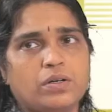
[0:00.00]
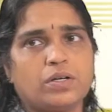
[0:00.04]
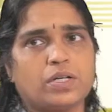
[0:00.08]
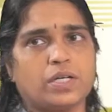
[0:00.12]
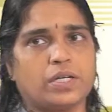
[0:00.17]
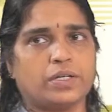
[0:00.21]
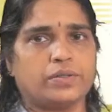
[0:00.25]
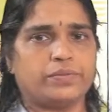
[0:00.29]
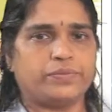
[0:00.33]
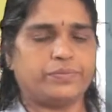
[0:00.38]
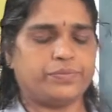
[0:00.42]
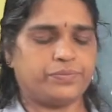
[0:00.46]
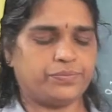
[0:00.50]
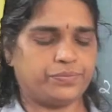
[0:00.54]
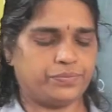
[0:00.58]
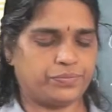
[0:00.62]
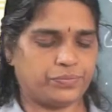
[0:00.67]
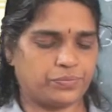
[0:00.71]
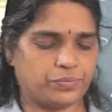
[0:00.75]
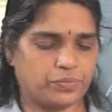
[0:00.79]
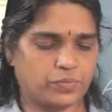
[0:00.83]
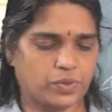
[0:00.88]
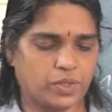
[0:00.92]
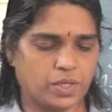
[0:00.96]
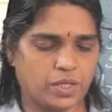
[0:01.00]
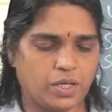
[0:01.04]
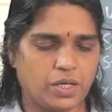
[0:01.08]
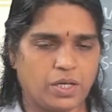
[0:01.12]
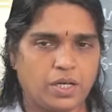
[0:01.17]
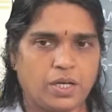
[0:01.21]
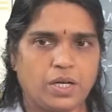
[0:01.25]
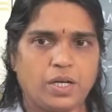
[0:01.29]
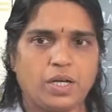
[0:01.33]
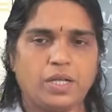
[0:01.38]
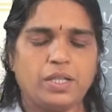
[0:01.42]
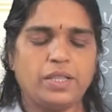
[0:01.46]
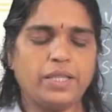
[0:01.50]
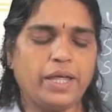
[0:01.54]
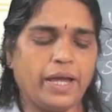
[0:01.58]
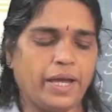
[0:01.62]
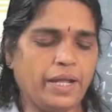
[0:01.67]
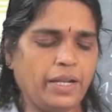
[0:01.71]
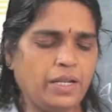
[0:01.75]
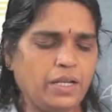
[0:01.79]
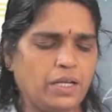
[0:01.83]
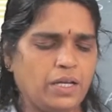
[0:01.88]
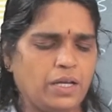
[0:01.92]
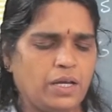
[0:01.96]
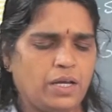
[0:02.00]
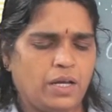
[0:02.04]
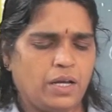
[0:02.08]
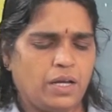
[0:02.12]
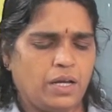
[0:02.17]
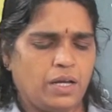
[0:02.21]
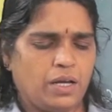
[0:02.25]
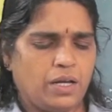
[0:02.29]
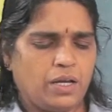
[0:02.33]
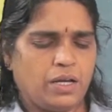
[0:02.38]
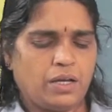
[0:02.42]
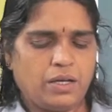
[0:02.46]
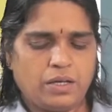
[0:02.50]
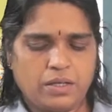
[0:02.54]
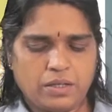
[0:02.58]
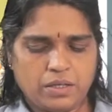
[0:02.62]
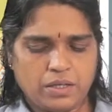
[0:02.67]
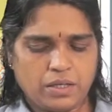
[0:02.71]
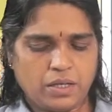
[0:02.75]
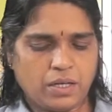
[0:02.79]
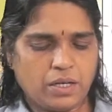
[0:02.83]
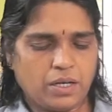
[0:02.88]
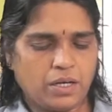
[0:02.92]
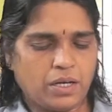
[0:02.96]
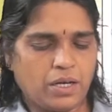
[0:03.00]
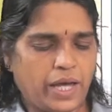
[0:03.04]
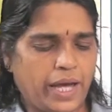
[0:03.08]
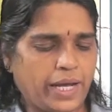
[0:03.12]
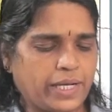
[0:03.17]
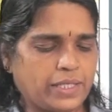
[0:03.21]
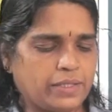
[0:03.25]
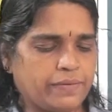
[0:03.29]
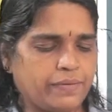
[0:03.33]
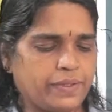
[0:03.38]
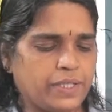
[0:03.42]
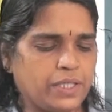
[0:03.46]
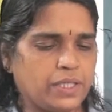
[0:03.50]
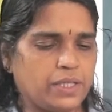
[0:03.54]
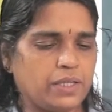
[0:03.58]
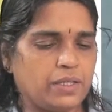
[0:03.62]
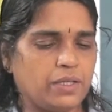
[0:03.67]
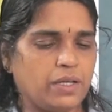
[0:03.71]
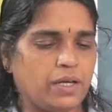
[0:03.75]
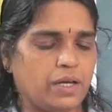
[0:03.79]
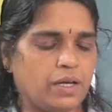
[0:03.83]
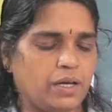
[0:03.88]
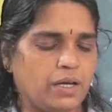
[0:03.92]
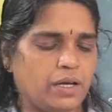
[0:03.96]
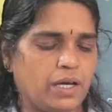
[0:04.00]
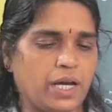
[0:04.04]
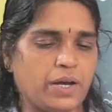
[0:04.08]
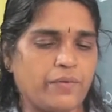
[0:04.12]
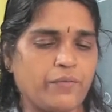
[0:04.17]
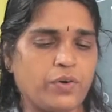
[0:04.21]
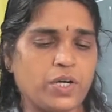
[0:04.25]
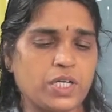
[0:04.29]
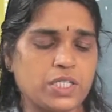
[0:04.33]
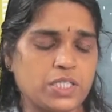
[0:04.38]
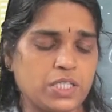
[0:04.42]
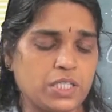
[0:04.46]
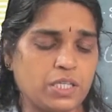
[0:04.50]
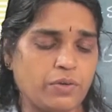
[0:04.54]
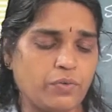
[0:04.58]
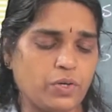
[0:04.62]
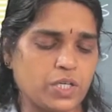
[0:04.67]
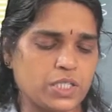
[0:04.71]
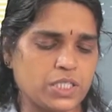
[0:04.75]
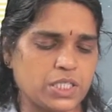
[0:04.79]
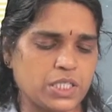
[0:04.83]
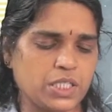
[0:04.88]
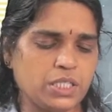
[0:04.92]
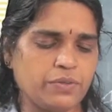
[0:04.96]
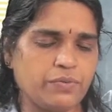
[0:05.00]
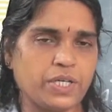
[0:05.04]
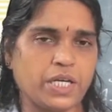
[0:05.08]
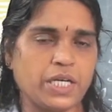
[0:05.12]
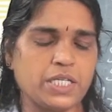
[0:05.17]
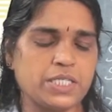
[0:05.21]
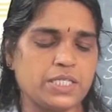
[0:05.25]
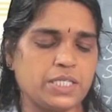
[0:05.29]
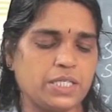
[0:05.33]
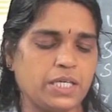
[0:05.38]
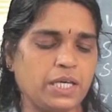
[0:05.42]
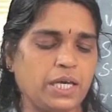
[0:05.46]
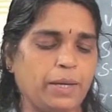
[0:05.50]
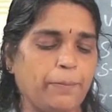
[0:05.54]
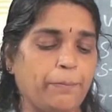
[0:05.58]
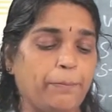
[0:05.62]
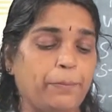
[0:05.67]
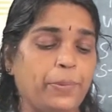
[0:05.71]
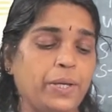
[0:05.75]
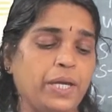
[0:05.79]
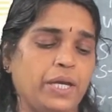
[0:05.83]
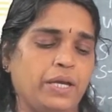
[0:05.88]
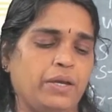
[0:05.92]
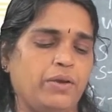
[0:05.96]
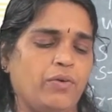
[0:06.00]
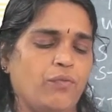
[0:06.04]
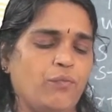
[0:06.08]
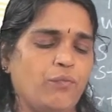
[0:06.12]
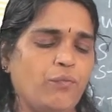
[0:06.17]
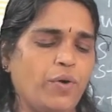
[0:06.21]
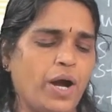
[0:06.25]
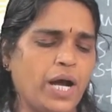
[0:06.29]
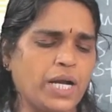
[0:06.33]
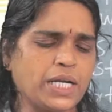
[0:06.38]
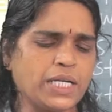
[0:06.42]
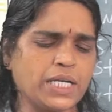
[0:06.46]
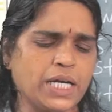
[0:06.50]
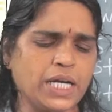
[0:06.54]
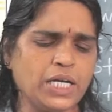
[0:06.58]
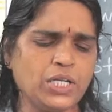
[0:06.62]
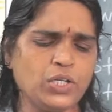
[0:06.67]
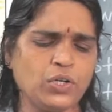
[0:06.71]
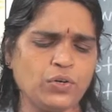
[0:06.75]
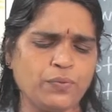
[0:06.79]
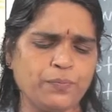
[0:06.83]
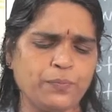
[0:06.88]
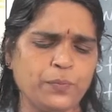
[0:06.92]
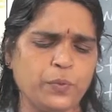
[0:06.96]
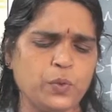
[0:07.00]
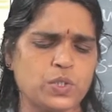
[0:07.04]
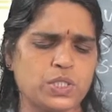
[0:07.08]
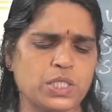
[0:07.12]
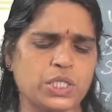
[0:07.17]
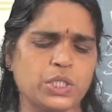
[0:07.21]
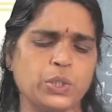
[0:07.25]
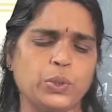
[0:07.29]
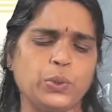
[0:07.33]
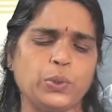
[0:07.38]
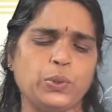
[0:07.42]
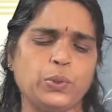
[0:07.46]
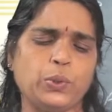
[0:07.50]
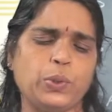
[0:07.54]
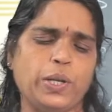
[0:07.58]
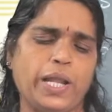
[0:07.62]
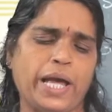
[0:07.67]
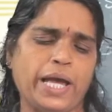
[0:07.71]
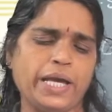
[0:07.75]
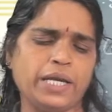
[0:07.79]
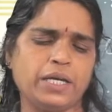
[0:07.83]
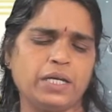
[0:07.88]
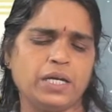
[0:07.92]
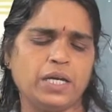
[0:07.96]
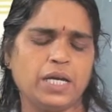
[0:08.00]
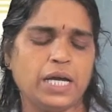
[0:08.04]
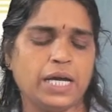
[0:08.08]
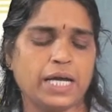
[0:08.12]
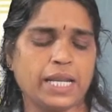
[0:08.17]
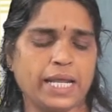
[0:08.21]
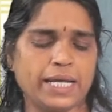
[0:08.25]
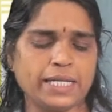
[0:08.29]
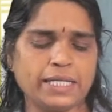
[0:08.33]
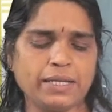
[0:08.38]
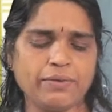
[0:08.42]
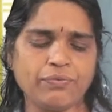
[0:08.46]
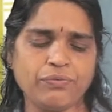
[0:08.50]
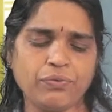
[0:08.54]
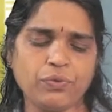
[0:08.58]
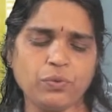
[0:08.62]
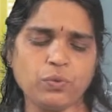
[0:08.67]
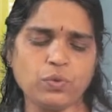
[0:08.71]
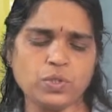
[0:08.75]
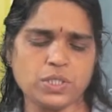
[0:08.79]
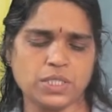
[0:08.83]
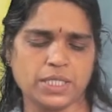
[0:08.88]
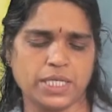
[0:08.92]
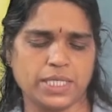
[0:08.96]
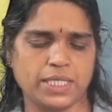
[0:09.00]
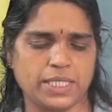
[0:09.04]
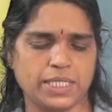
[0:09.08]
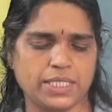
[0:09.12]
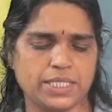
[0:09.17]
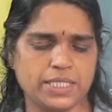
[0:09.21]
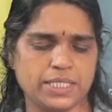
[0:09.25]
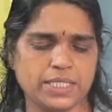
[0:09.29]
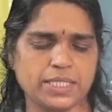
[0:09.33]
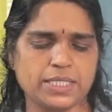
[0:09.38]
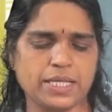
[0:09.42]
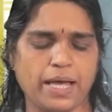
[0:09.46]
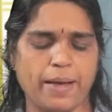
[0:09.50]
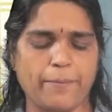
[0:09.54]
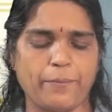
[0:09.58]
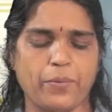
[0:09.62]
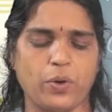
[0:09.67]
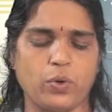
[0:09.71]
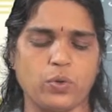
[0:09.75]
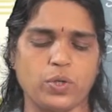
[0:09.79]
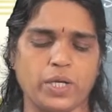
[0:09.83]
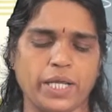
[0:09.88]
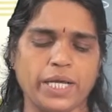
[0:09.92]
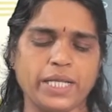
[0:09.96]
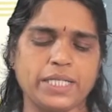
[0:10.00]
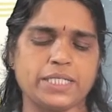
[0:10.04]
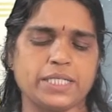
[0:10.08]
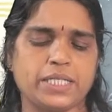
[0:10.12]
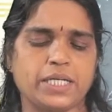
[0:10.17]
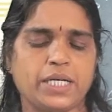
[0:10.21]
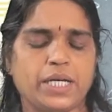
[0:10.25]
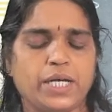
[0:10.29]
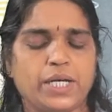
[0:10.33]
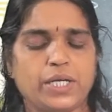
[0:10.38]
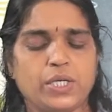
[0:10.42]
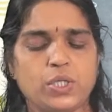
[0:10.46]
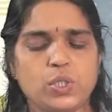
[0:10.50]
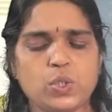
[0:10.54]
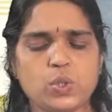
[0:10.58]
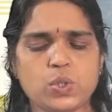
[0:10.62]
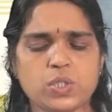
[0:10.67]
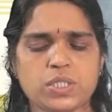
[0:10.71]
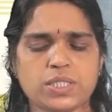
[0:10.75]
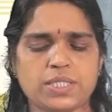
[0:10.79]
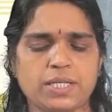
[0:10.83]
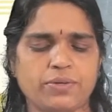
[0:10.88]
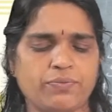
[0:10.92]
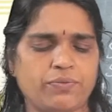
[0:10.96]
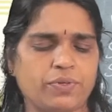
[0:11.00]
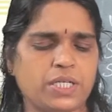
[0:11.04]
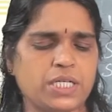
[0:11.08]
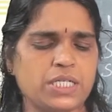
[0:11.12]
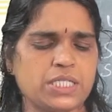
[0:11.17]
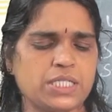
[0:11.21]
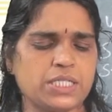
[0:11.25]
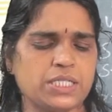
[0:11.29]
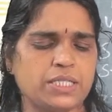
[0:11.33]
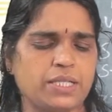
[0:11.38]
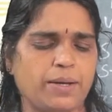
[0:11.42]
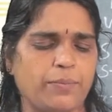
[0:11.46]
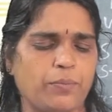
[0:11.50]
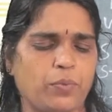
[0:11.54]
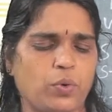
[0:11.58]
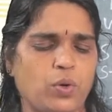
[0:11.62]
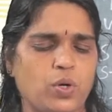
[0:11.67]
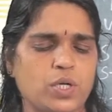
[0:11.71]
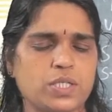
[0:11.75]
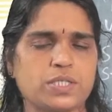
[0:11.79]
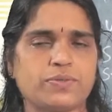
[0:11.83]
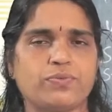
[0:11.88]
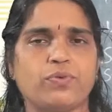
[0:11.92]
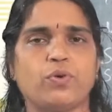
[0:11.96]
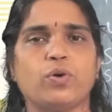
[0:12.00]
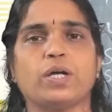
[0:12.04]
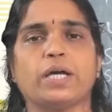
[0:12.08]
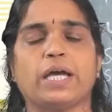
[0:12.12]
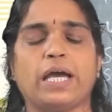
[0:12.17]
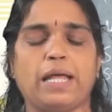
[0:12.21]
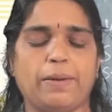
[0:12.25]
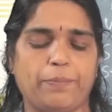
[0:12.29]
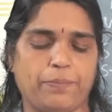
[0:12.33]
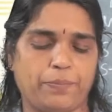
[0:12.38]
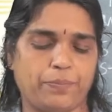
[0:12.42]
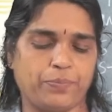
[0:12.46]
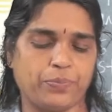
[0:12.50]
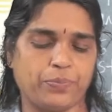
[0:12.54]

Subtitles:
Okay. Then activity in the worksheet we can see B. What kind of music do you like? Write a few sentences about it. Use the words in the box for help.